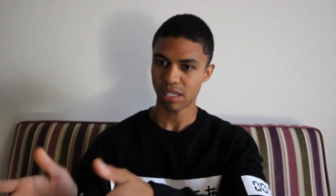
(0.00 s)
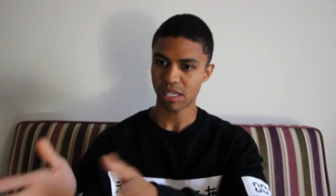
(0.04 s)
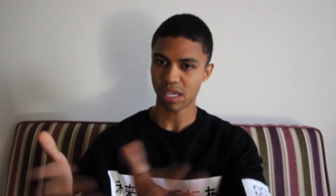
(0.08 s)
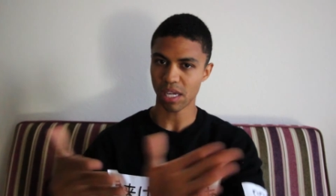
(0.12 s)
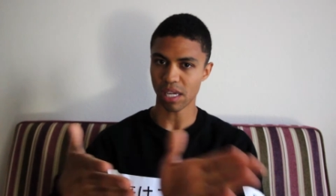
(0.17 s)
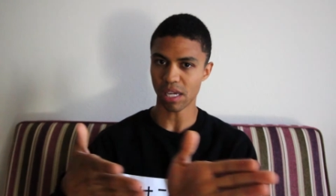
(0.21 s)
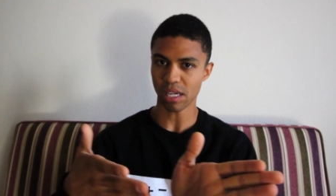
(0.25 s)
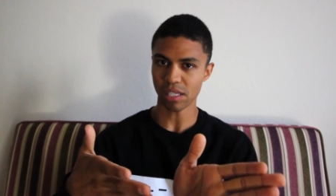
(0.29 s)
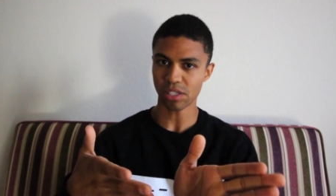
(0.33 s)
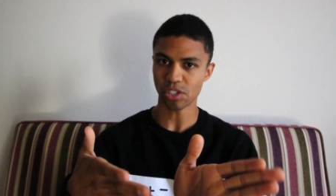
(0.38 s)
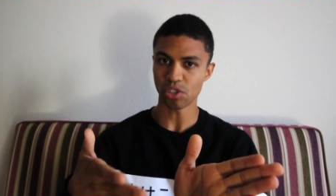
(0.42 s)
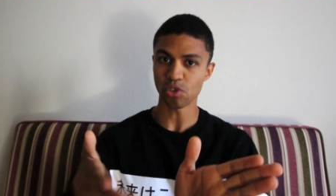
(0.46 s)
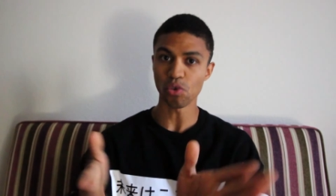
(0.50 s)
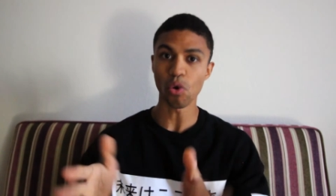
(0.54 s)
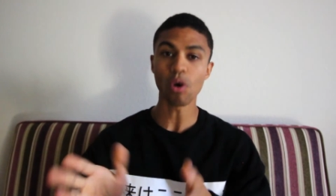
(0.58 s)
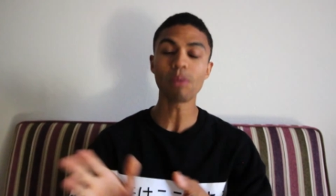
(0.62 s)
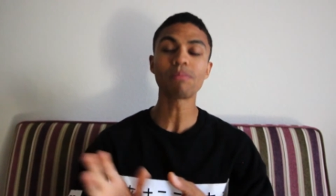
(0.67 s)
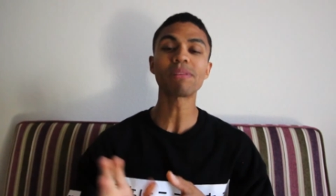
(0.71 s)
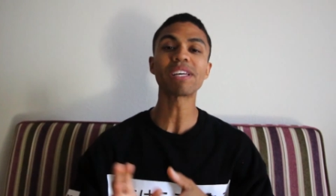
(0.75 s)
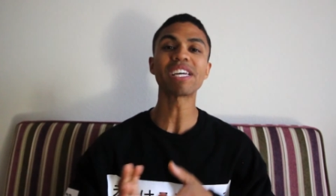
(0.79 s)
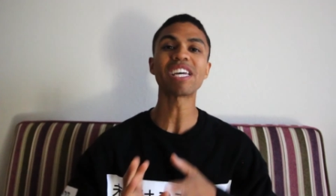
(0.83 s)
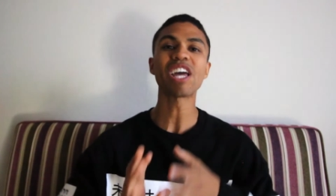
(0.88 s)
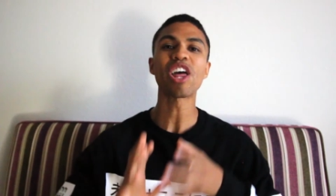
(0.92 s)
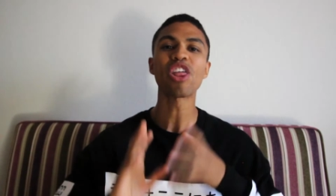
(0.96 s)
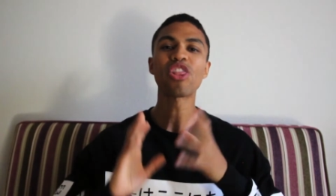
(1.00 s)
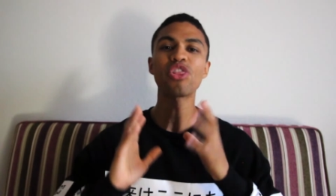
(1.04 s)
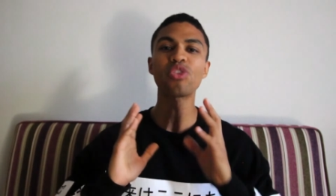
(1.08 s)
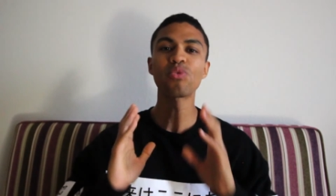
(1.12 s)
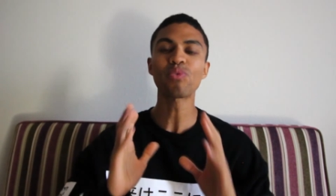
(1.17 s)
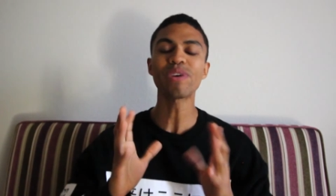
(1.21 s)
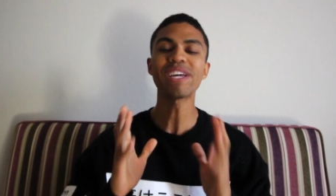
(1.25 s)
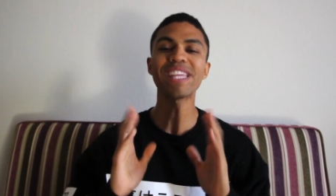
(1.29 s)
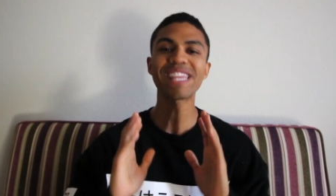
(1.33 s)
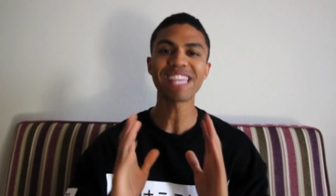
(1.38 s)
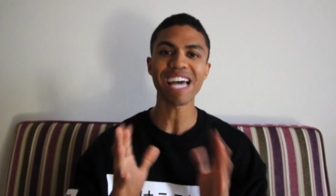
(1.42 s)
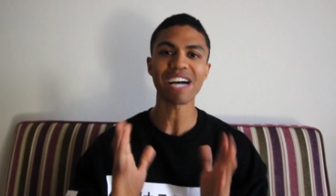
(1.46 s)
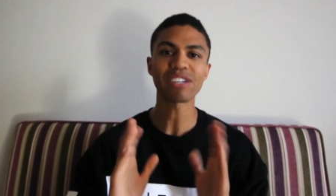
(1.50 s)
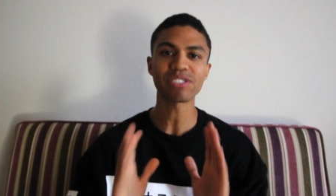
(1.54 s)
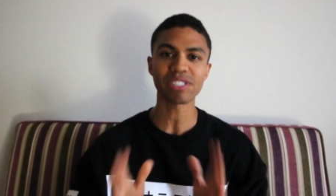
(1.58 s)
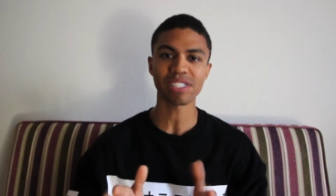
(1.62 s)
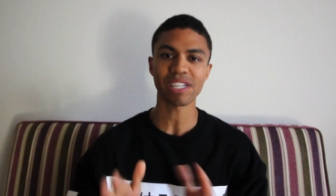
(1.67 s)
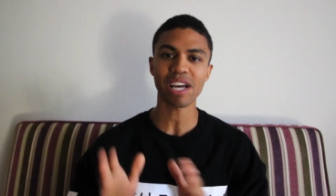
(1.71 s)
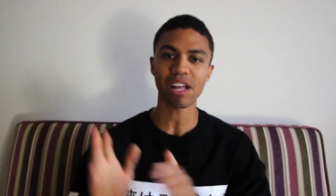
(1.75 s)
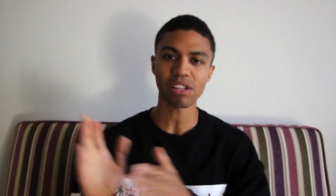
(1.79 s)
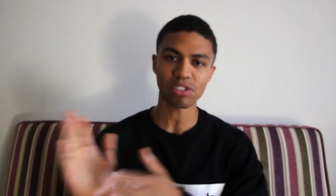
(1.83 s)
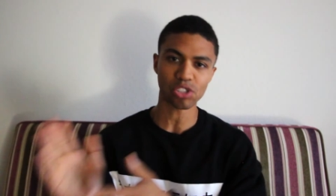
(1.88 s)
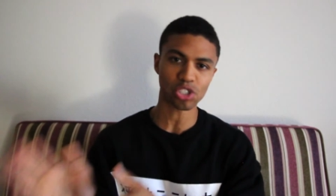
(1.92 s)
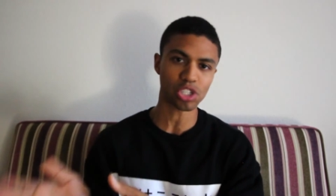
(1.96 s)
tickets, normally three thousand
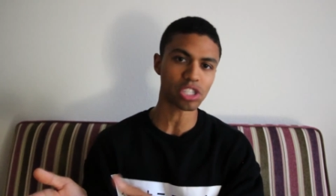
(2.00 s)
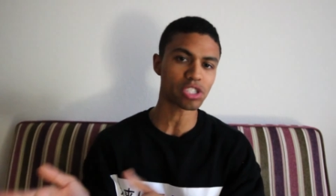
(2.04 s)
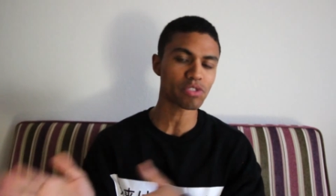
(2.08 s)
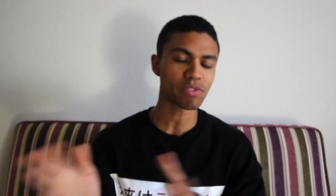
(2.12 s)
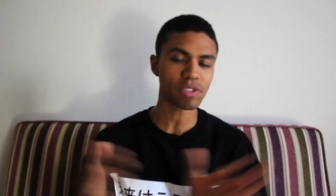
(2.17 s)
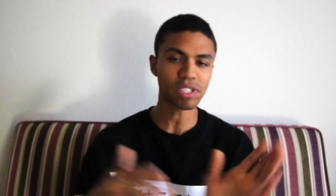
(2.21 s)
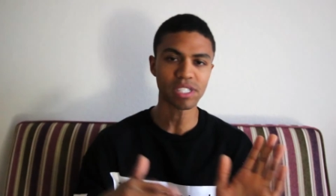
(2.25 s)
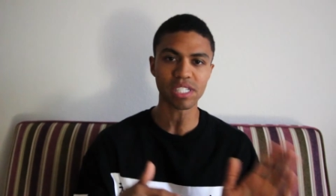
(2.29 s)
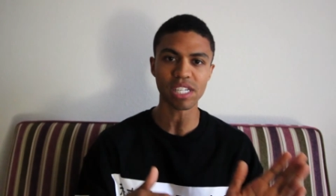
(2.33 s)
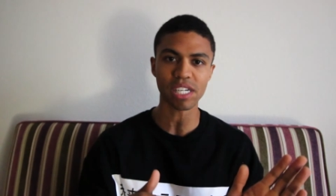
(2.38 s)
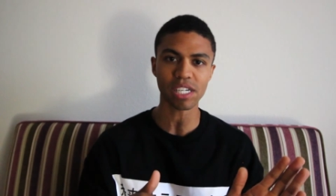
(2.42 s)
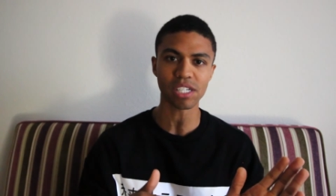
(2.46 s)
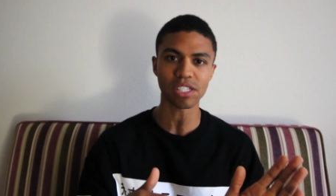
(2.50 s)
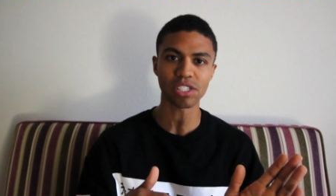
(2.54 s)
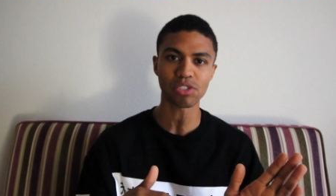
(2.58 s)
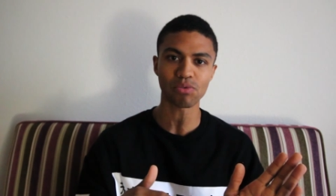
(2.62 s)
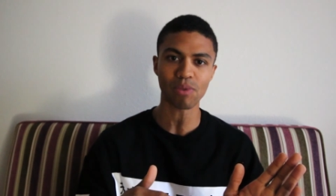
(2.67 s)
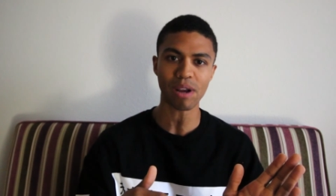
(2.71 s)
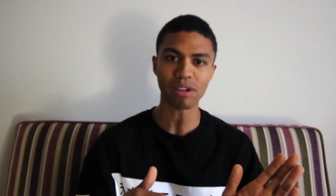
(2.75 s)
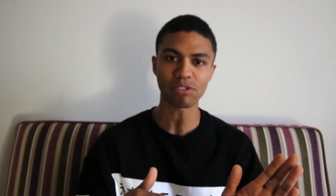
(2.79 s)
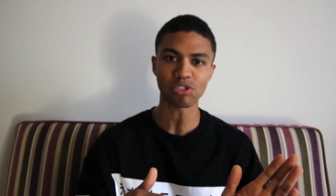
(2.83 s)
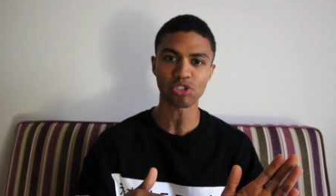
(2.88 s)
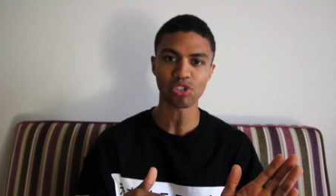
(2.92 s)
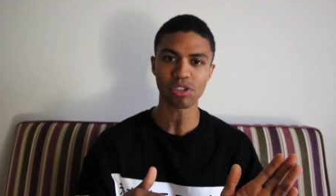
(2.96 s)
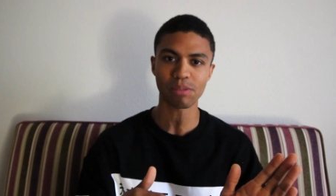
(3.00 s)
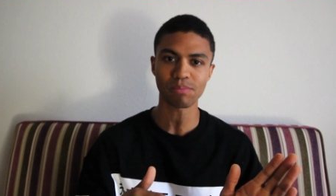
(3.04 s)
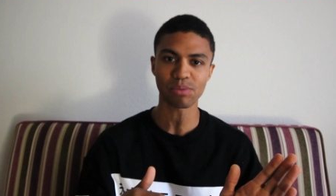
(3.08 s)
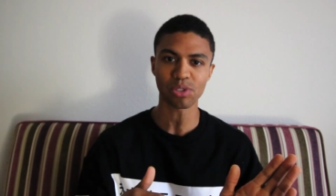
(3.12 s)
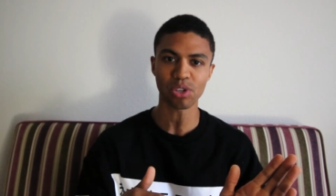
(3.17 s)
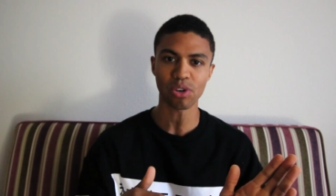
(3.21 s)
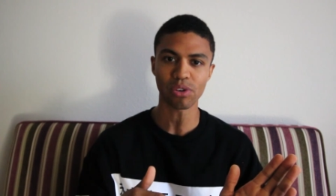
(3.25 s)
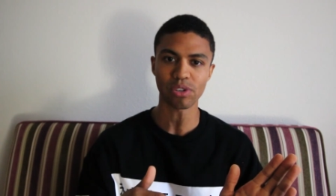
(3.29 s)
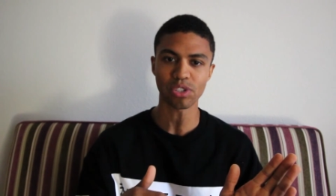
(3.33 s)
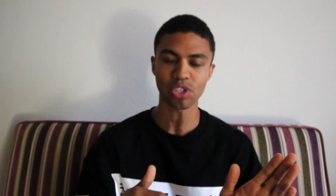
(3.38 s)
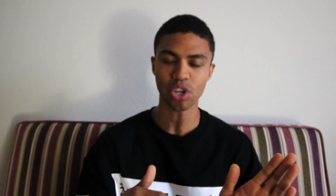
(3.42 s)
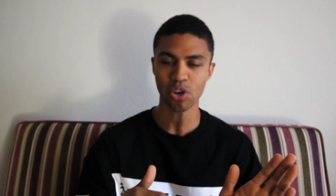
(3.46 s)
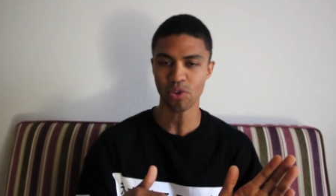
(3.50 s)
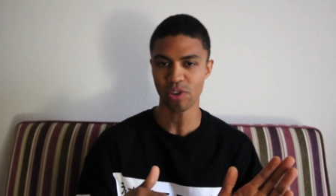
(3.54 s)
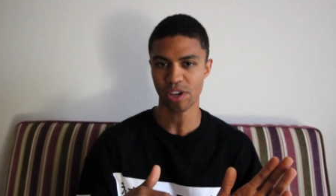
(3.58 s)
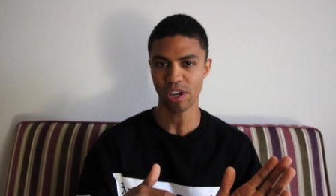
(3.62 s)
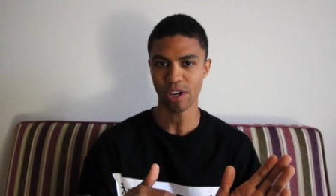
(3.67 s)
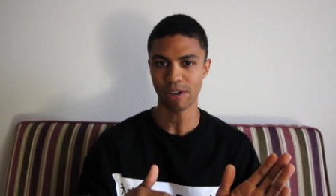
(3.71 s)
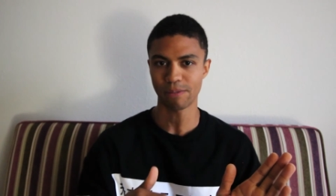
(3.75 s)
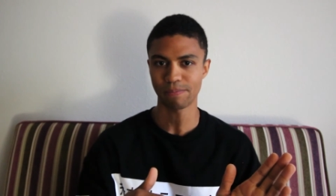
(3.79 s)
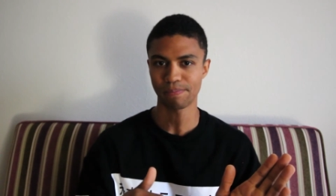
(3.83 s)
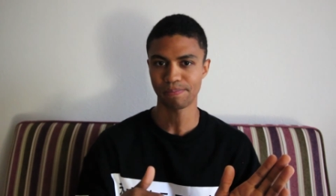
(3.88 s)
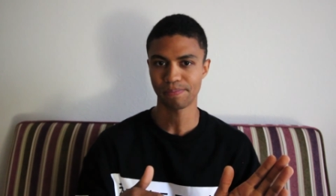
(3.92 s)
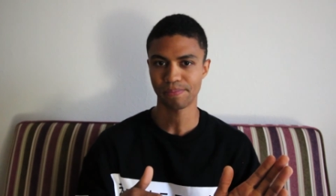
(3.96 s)
dollars just for the tickets round trip to go to
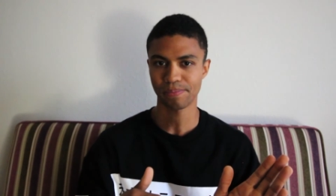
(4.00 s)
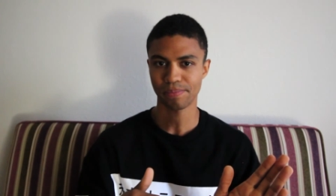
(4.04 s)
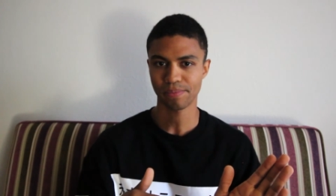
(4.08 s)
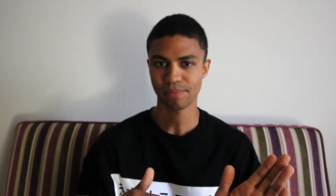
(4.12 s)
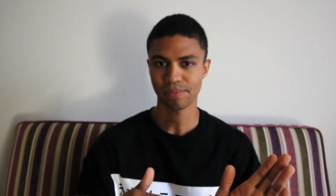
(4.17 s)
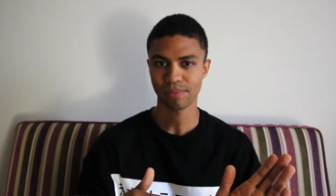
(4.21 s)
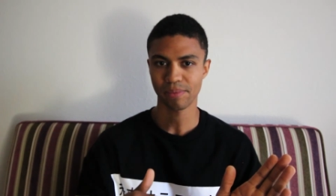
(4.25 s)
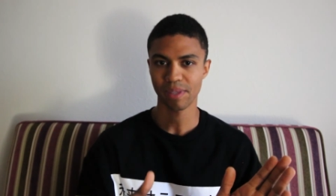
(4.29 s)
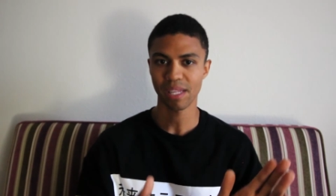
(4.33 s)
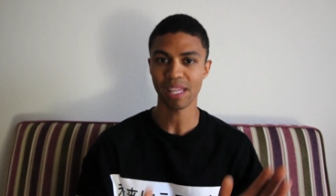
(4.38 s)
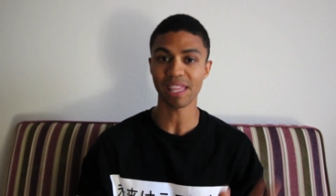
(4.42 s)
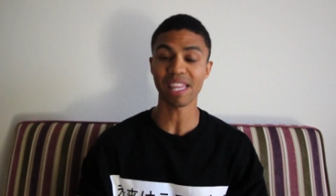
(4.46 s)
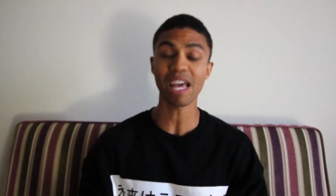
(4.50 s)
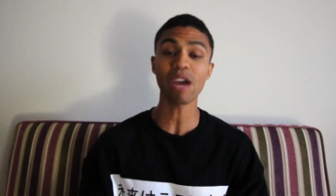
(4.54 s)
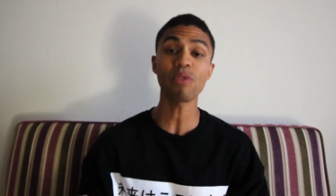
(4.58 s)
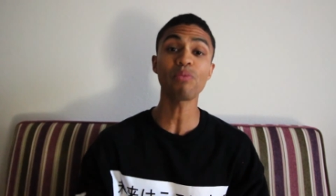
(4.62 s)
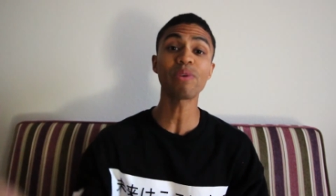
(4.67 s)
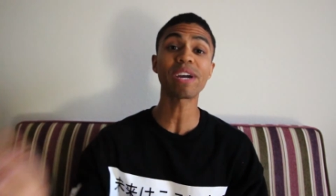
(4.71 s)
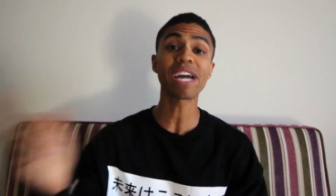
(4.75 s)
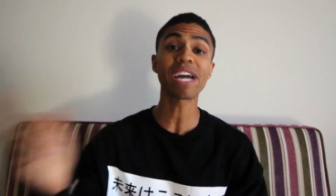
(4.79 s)
Tokyo. Then